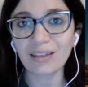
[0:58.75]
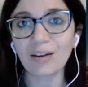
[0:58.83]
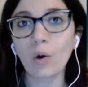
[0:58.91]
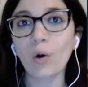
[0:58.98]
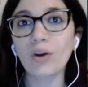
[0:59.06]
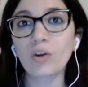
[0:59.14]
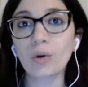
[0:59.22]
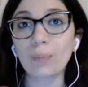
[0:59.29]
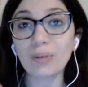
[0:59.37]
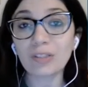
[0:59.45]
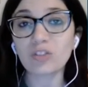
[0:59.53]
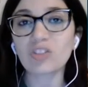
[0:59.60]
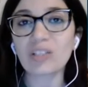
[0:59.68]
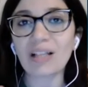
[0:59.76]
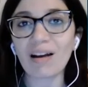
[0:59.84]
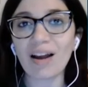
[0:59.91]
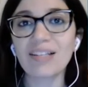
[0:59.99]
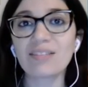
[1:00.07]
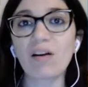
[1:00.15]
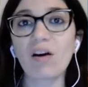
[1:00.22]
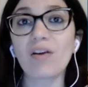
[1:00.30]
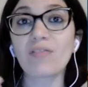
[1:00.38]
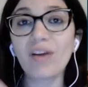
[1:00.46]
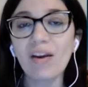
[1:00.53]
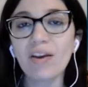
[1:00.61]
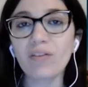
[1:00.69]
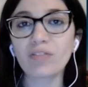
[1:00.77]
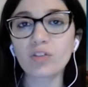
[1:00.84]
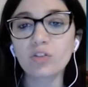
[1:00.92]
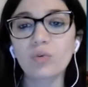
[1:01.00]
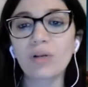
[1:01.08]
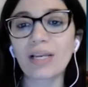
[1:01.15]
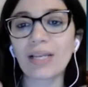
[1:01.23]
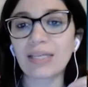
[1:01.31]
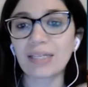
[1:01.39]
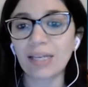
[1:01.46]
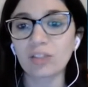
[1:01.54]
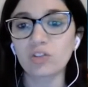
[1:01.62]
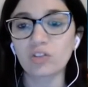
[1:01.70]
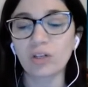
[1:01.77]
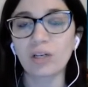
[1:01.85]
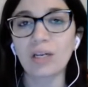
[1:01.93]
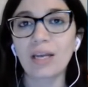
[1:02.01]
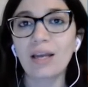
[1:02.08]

or your pitch slides are very visual in nature.